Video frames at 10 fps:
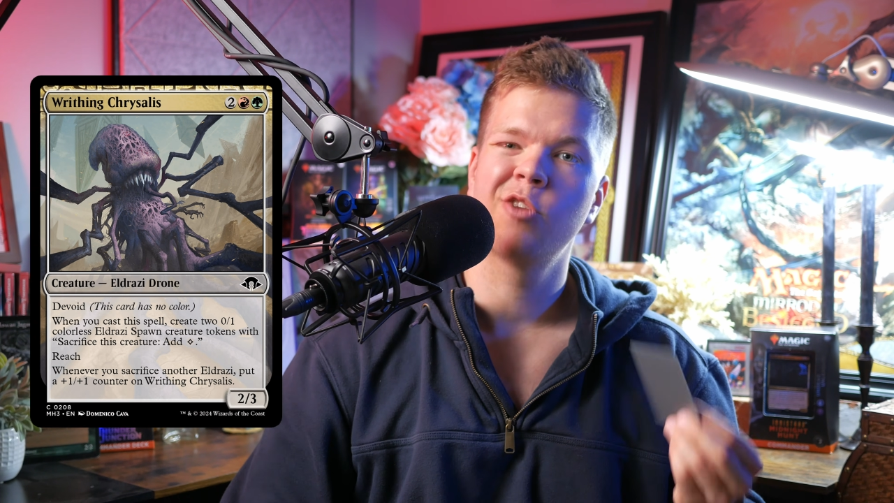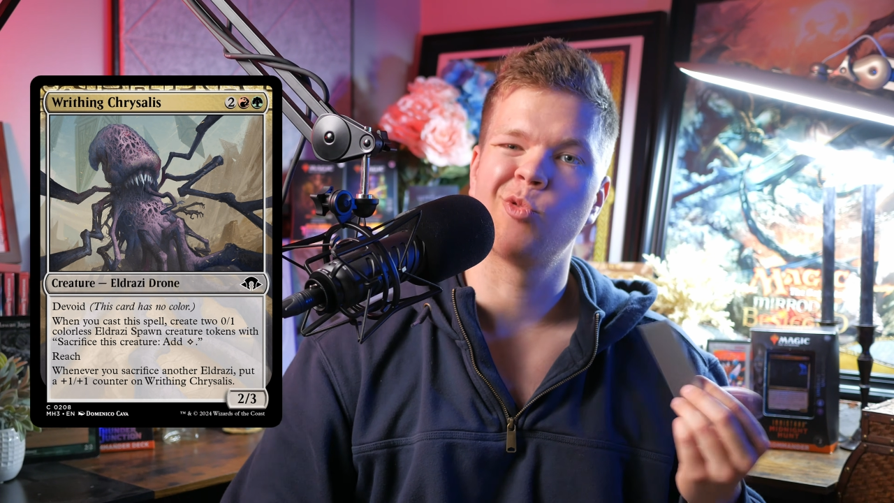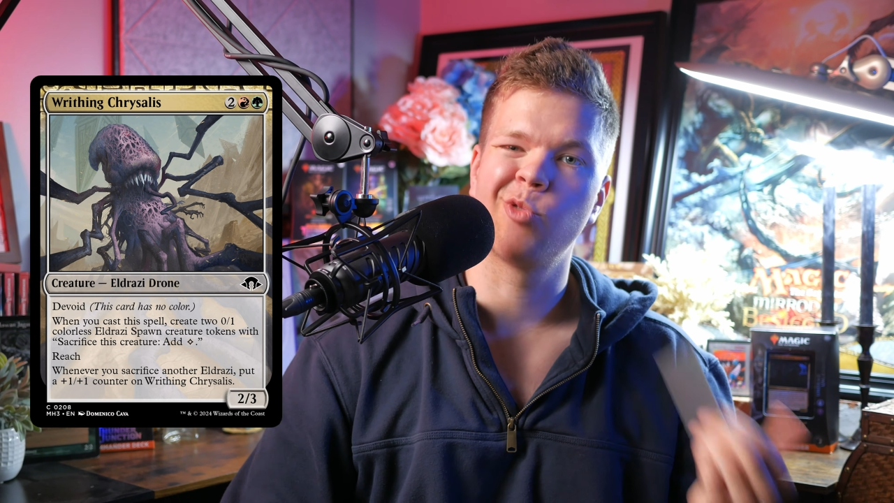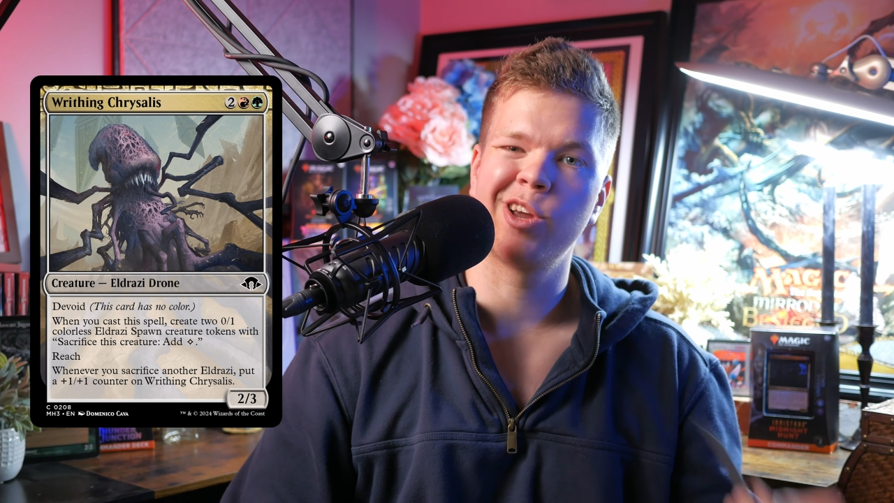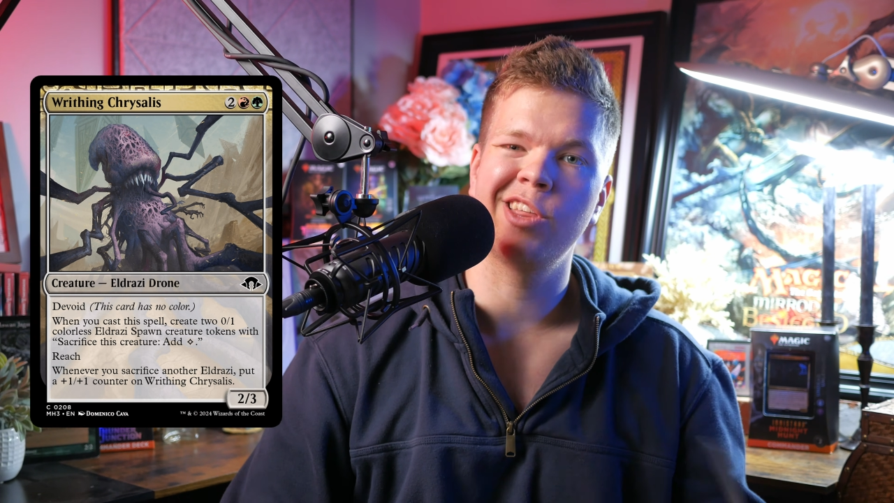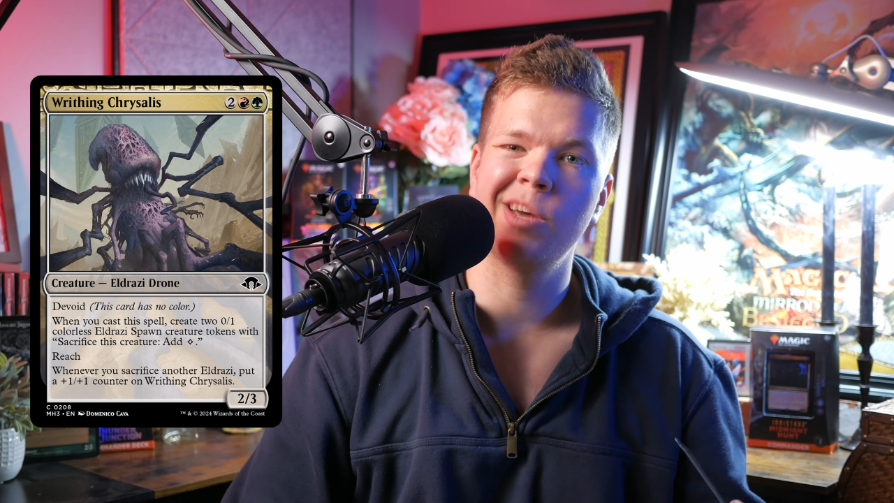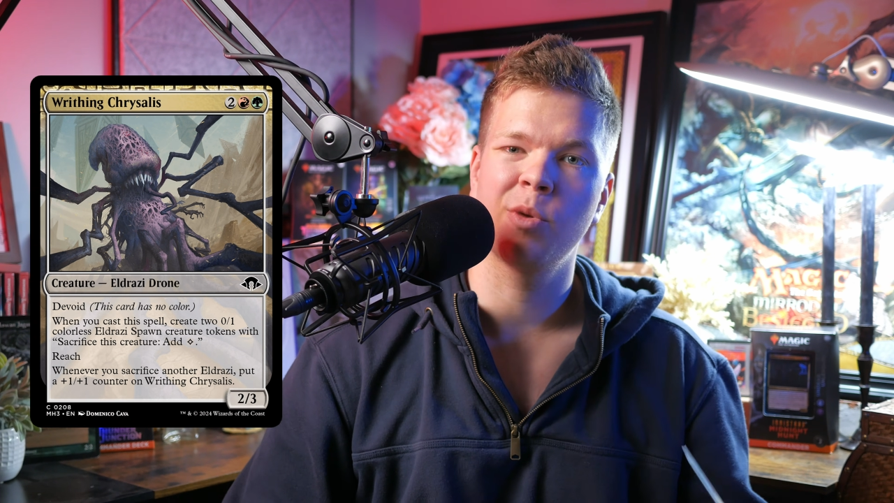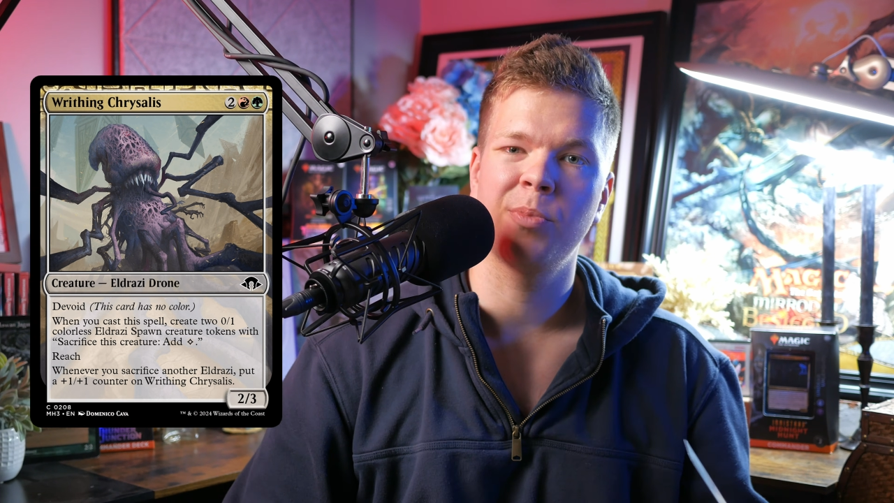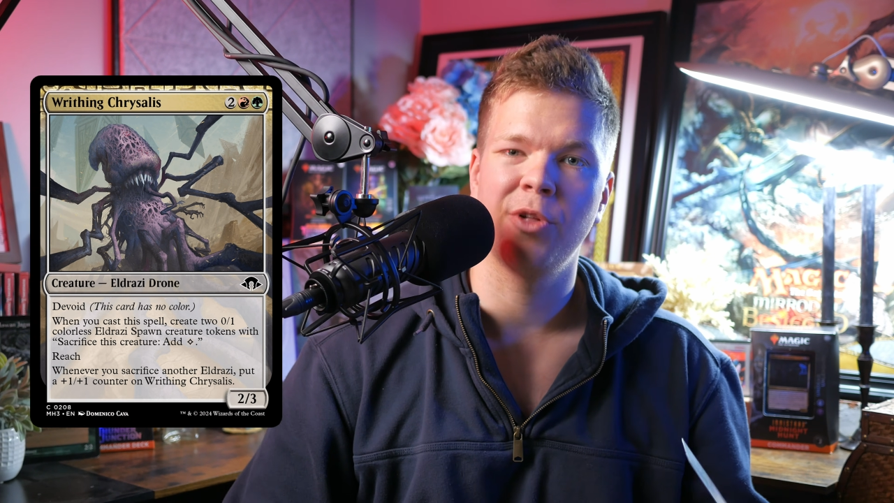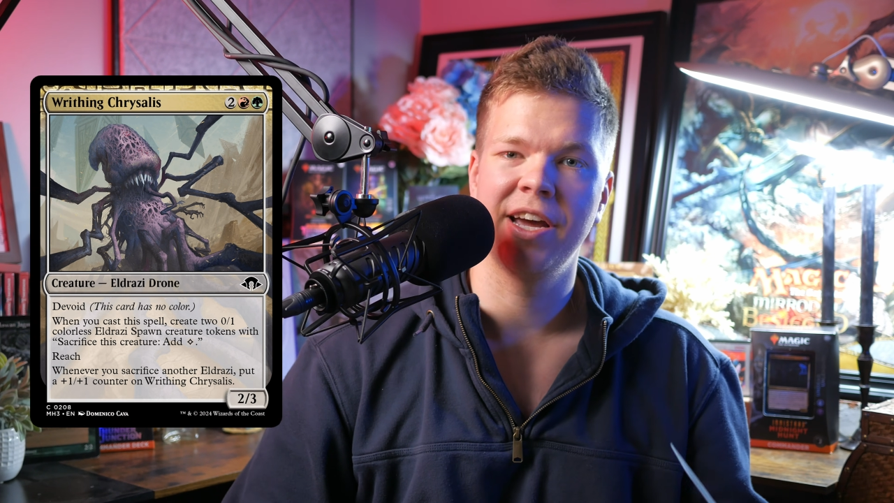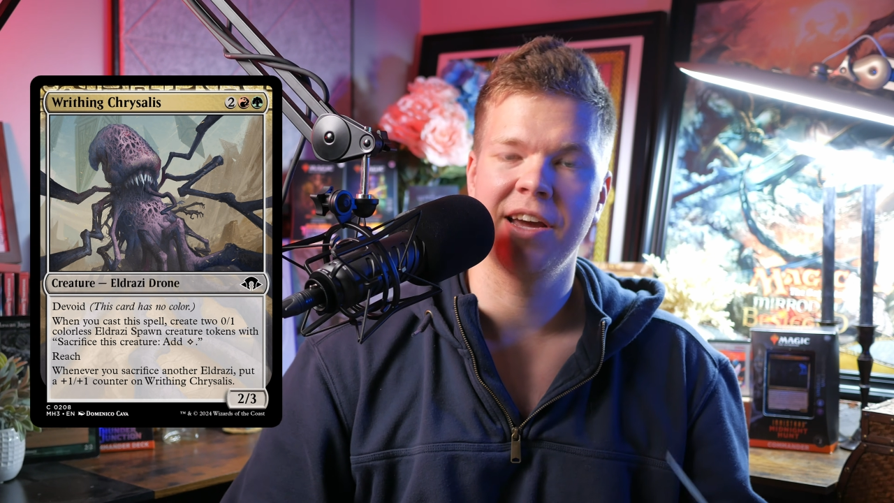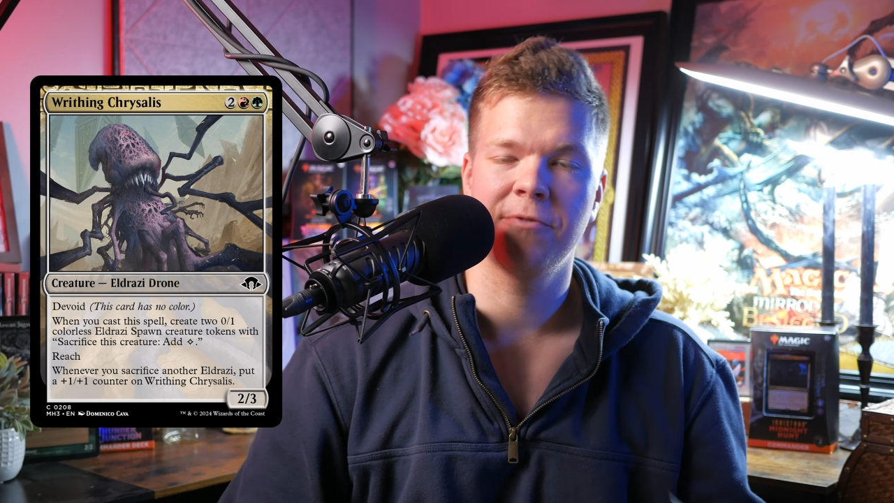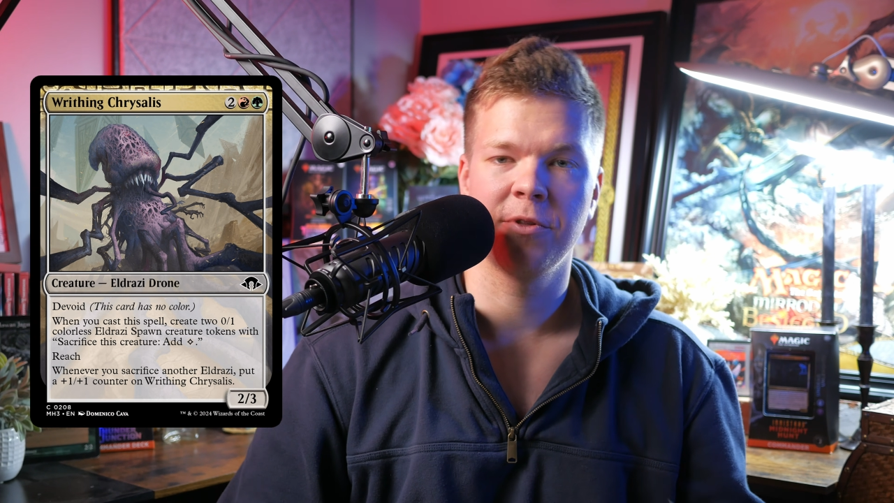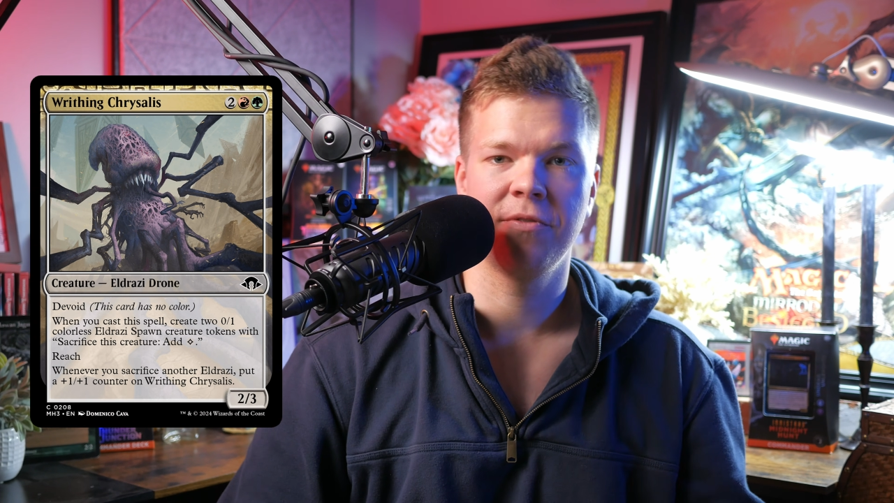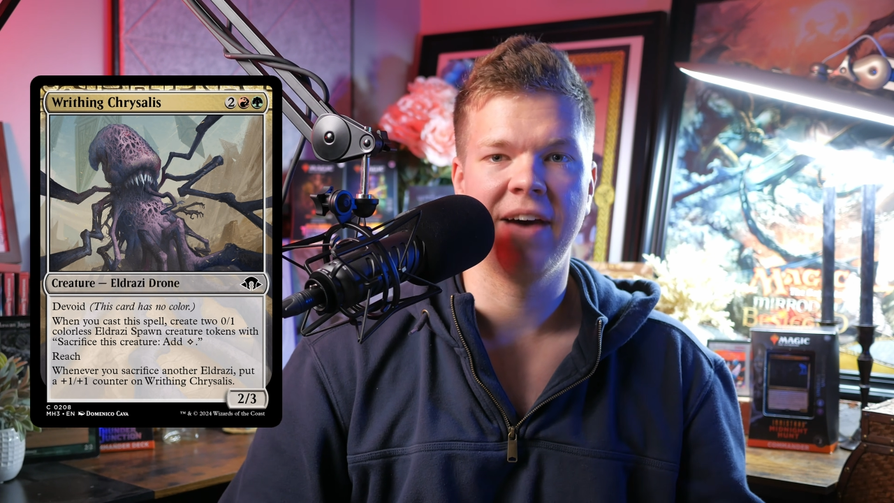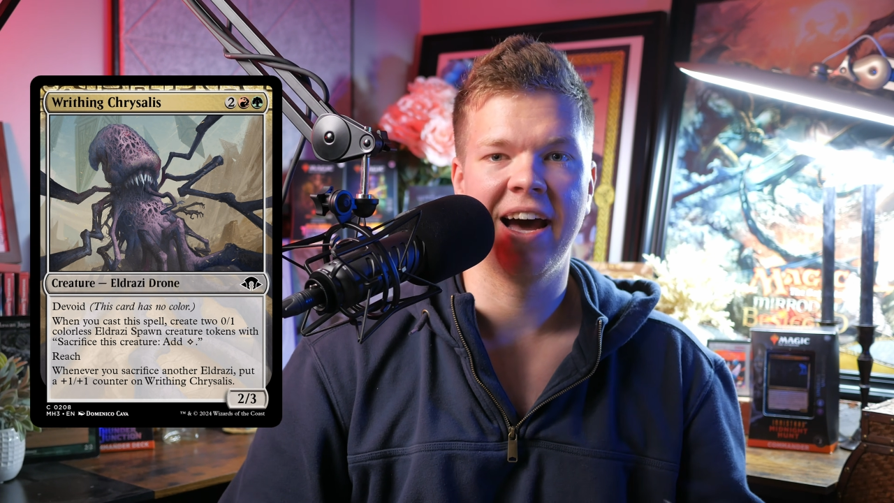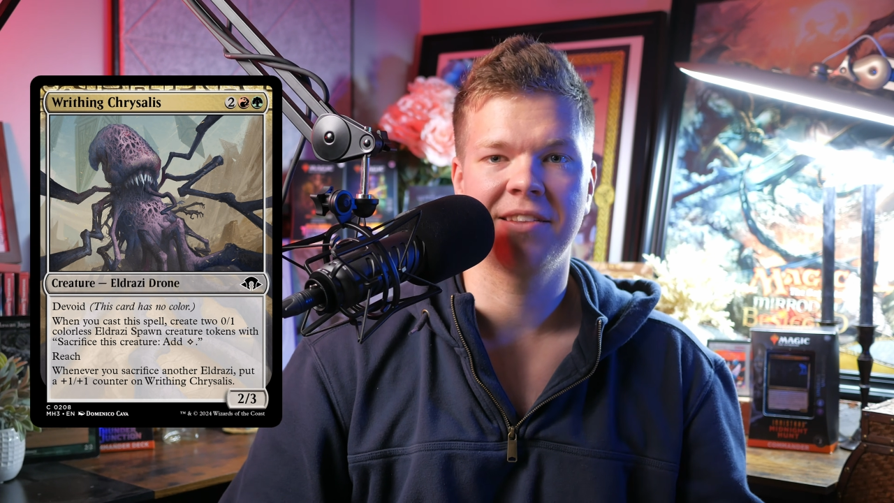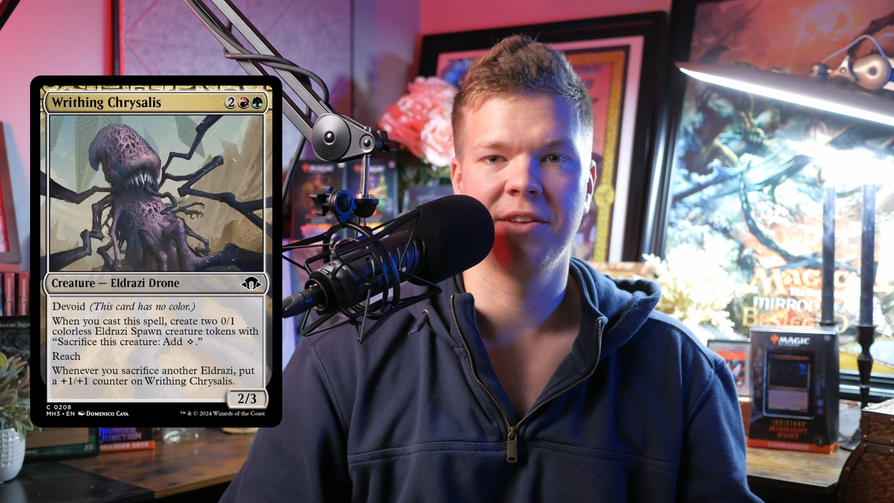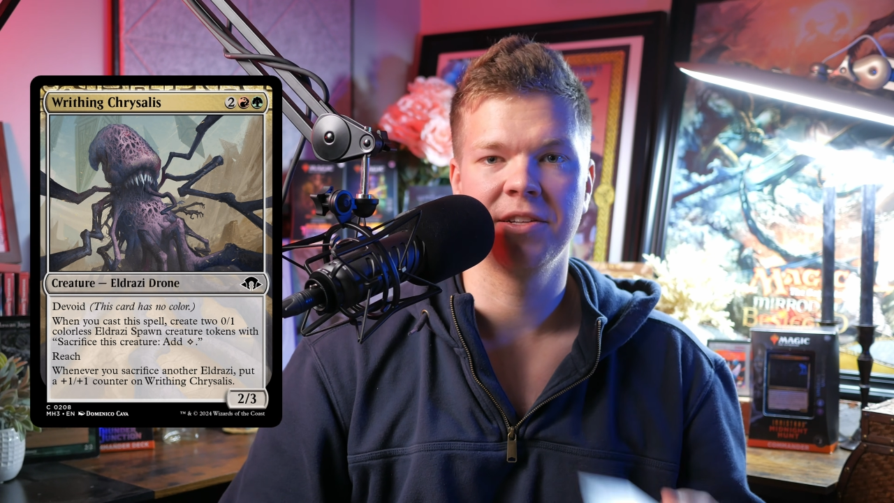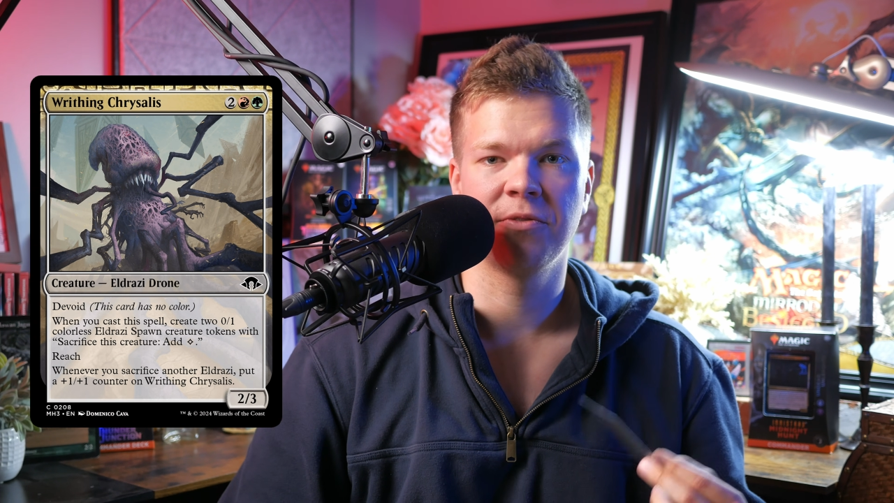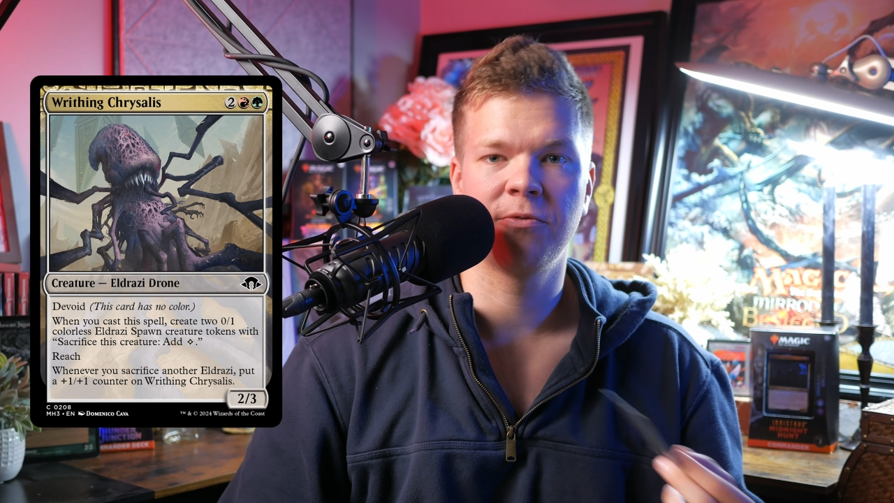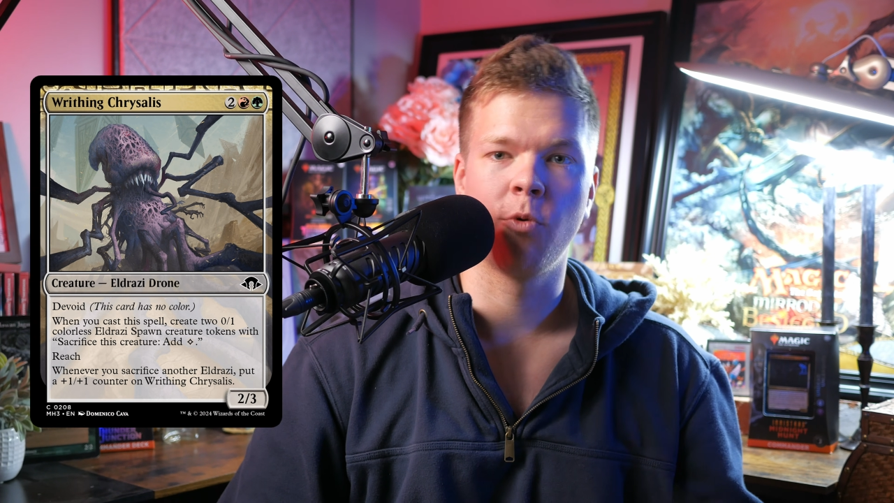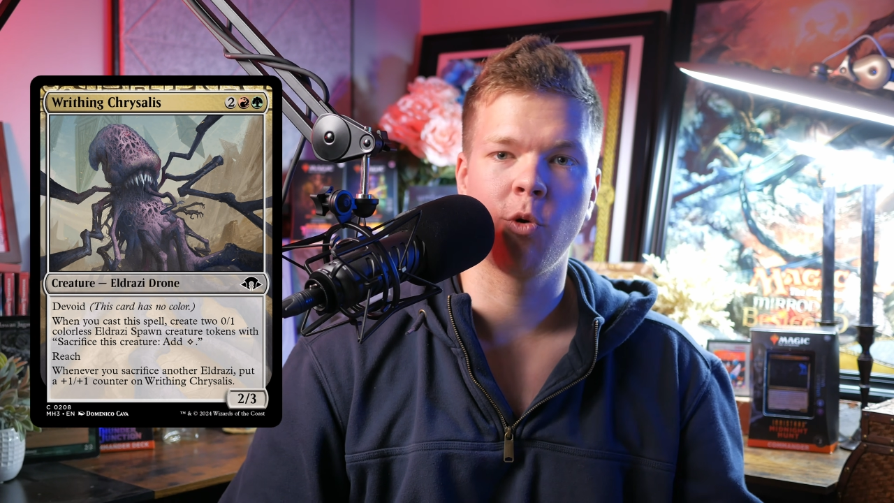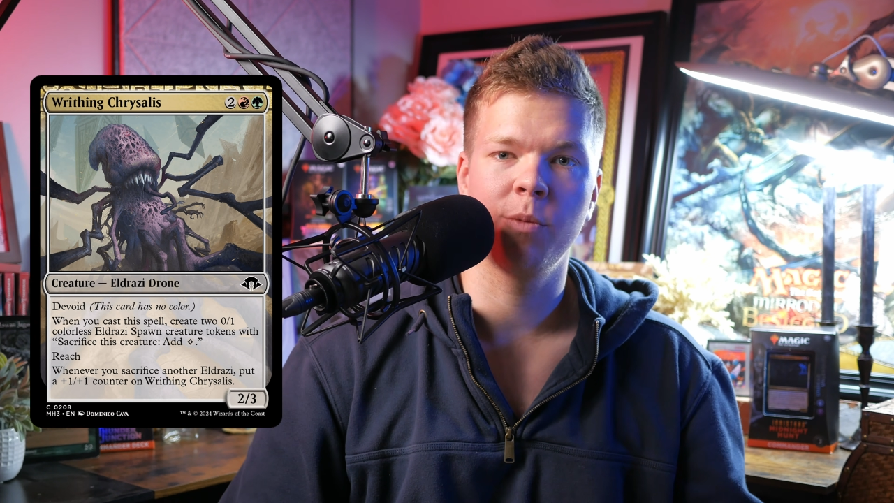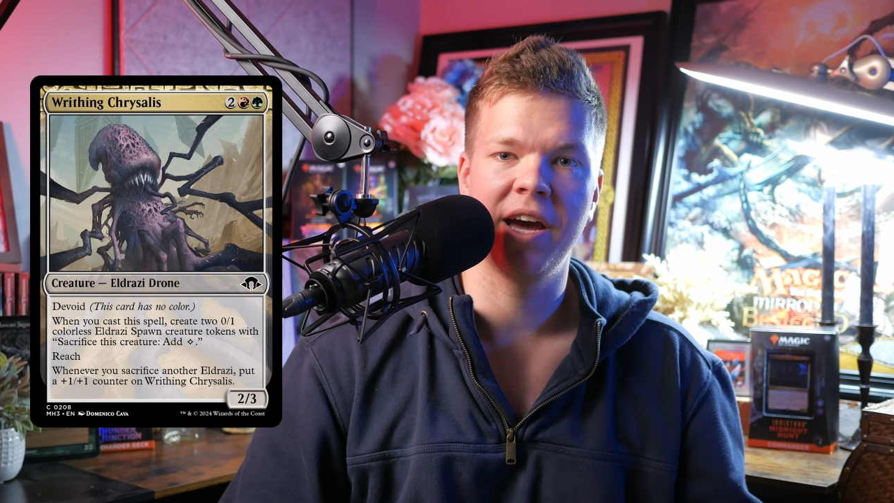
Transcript: Really, we're playing it for the fact that it's a 4